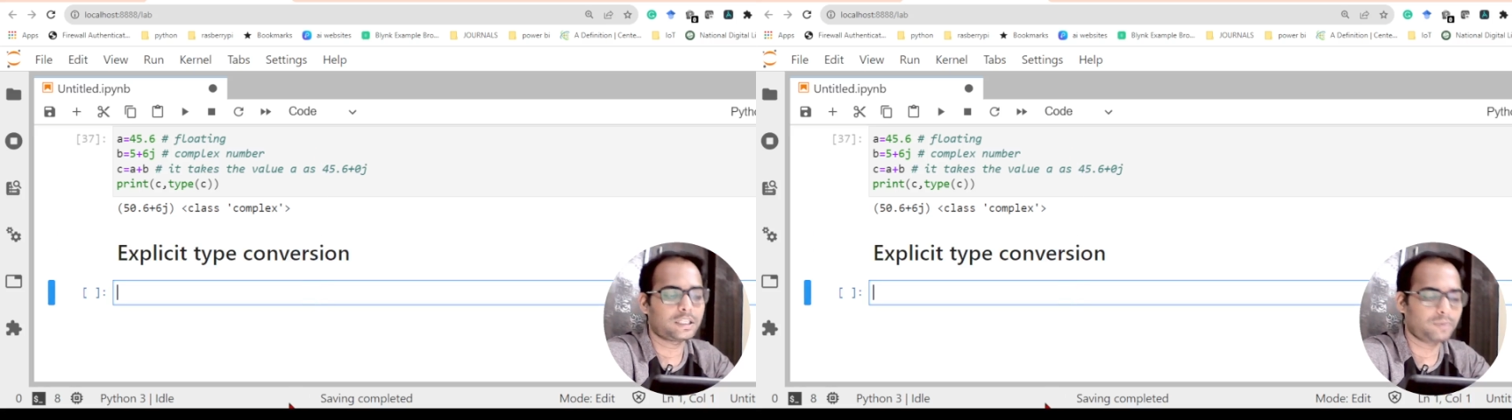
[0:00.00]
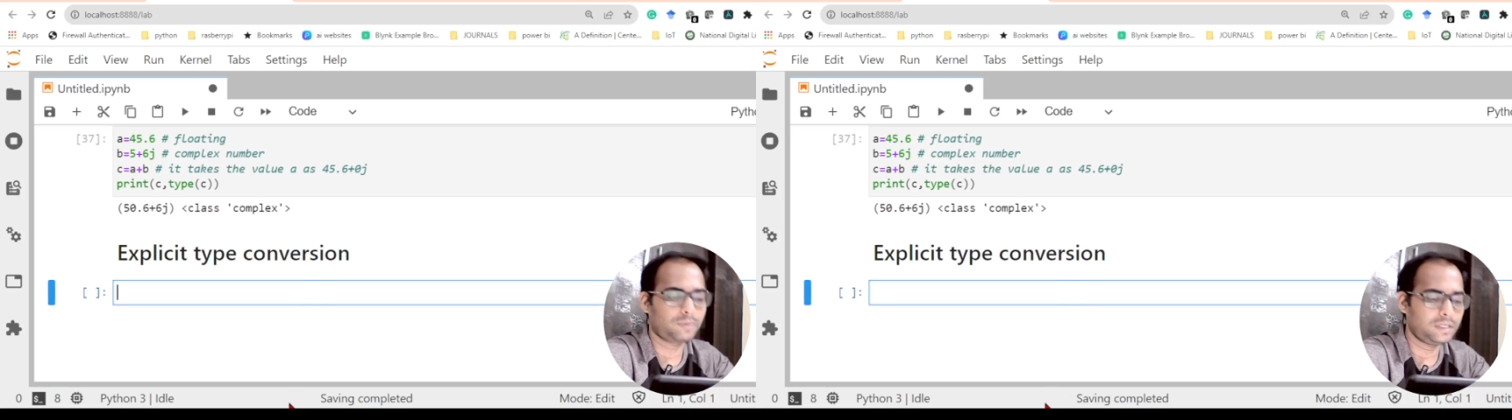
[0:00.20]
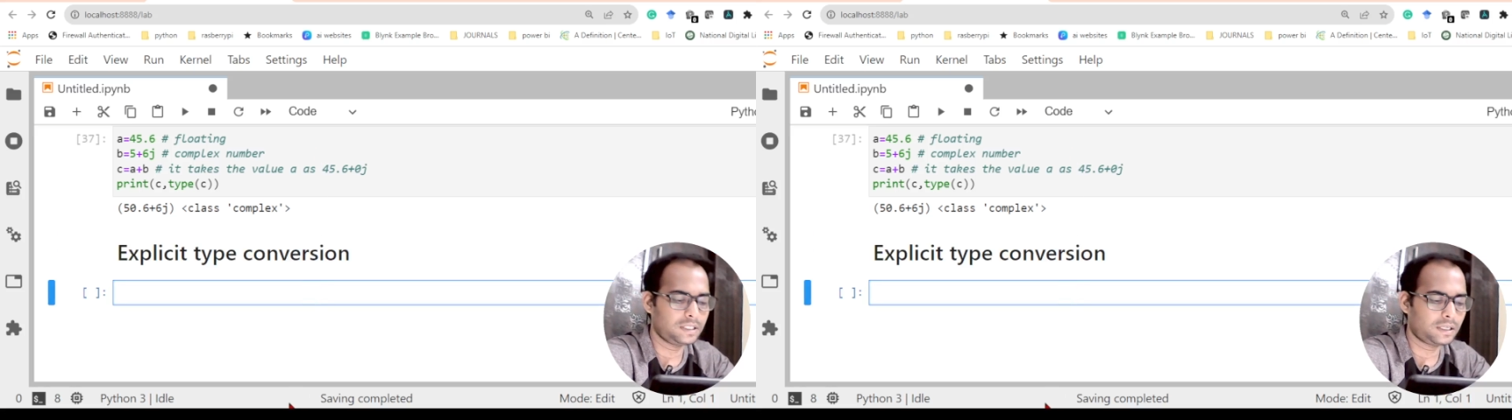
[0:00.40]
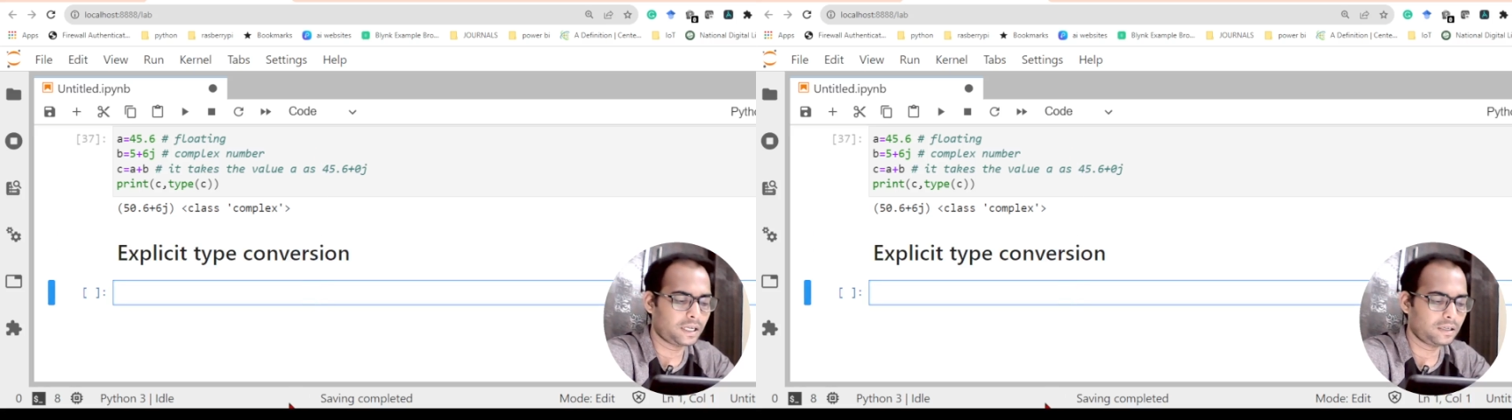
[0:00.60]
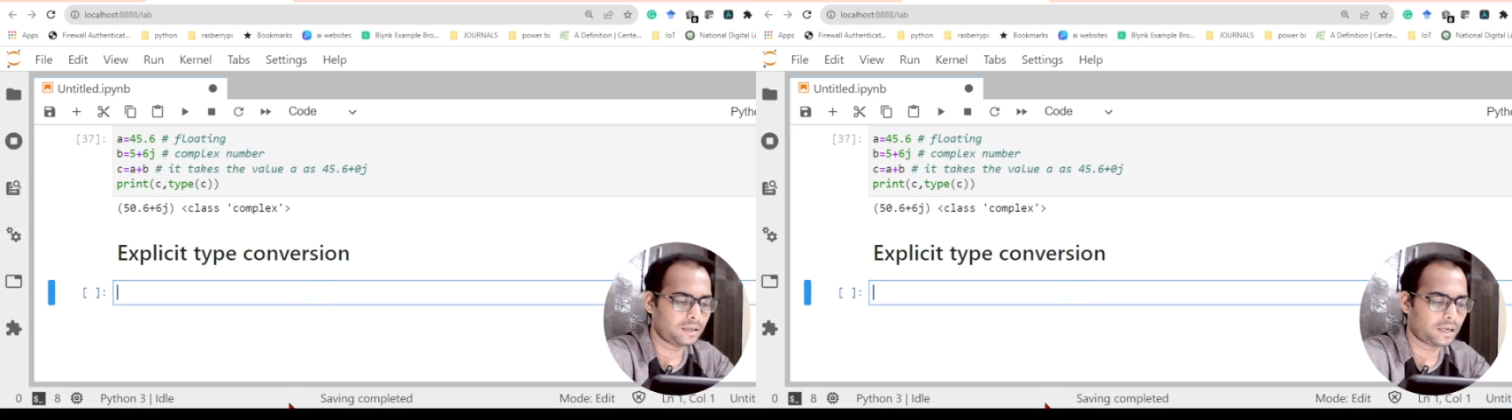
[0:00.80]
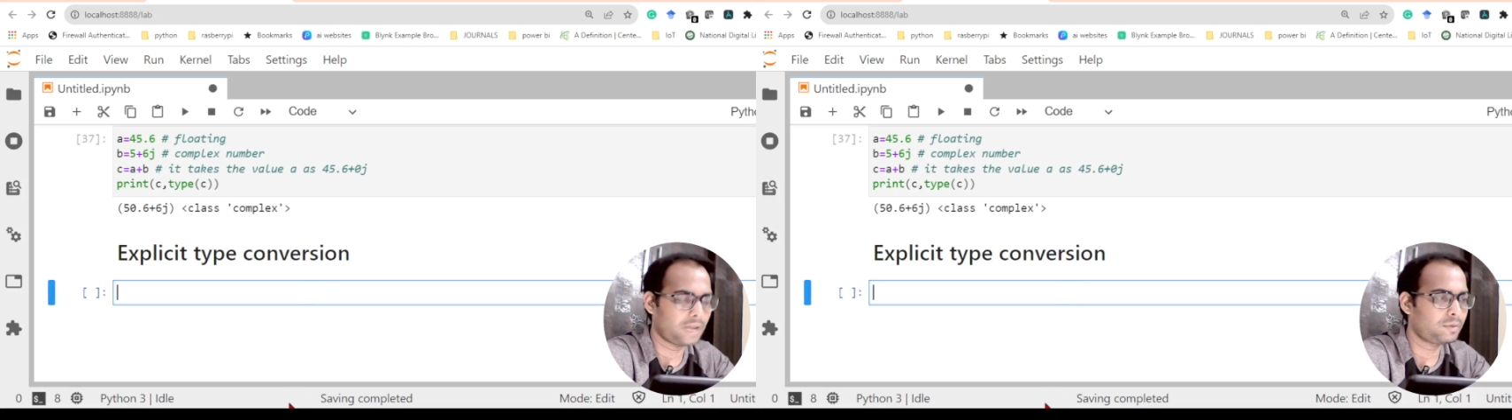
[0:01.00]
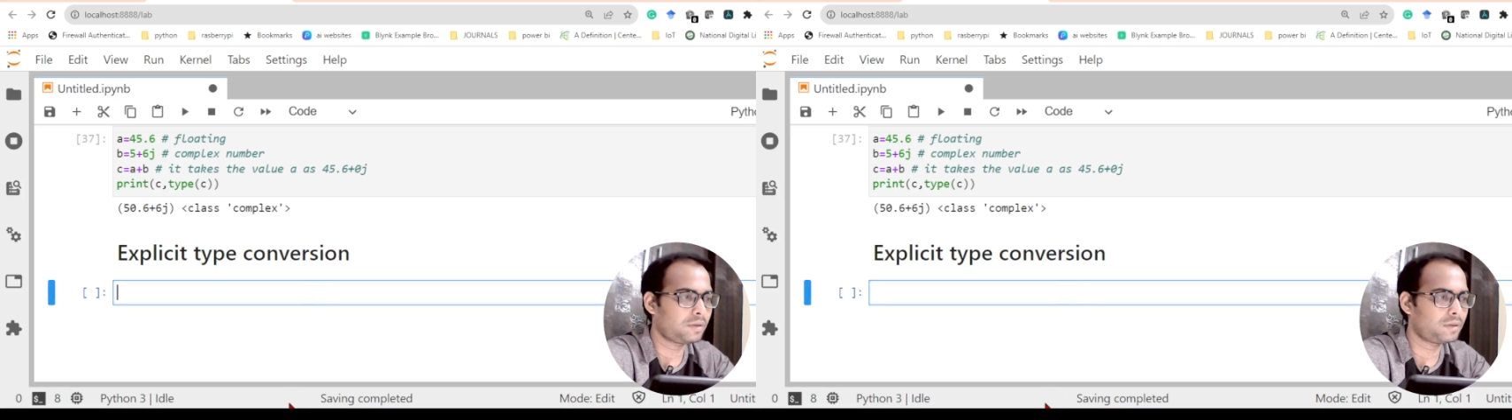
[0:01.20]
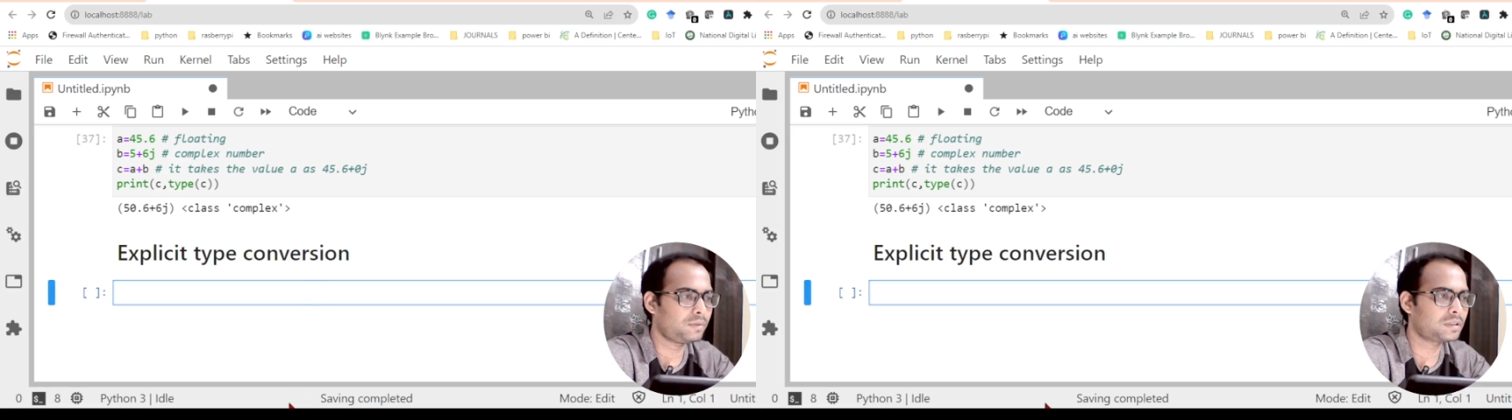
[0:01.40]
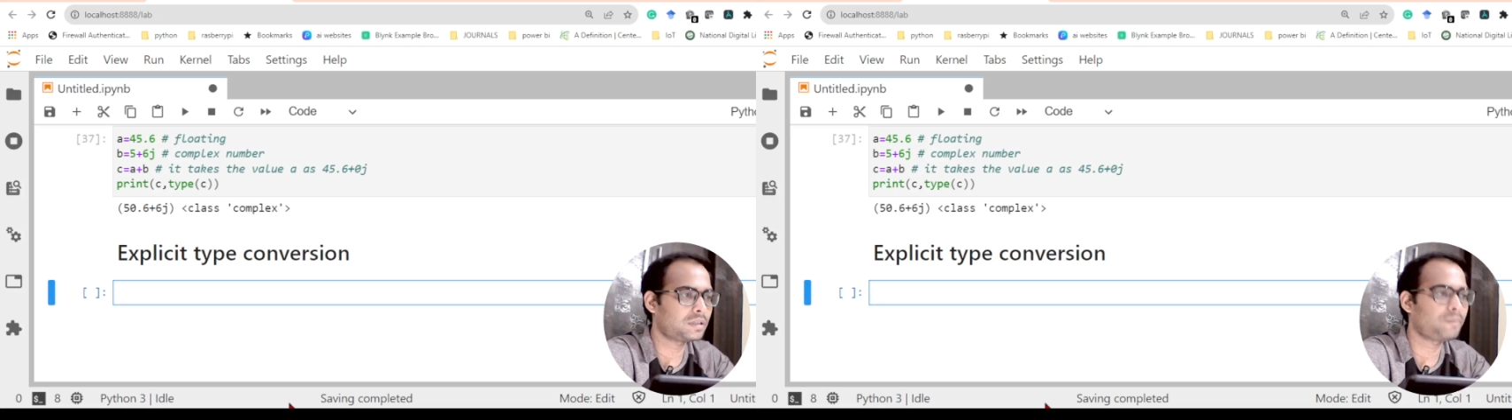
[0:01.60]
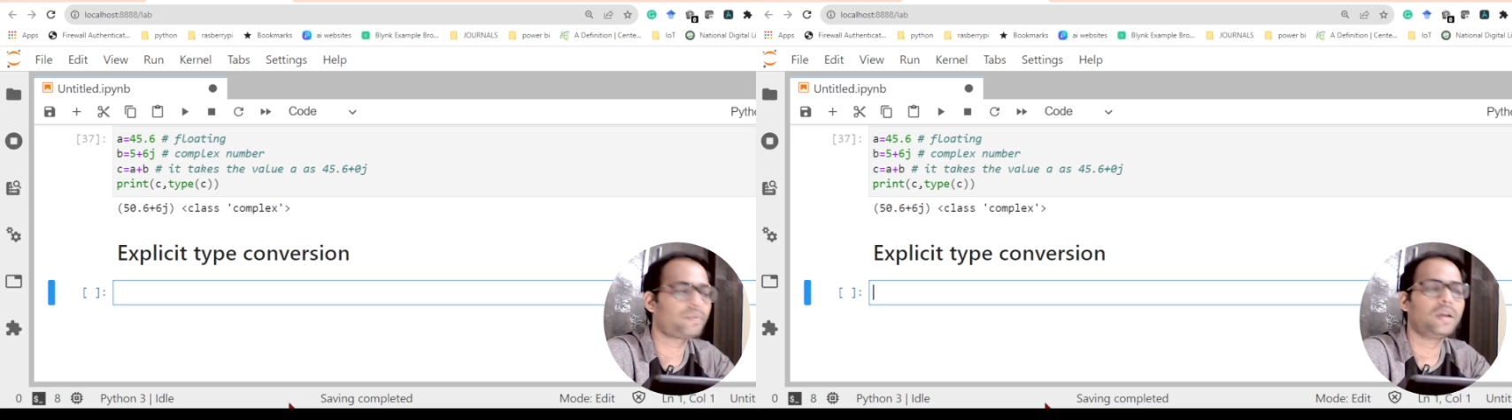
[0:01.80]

explicit type conversion.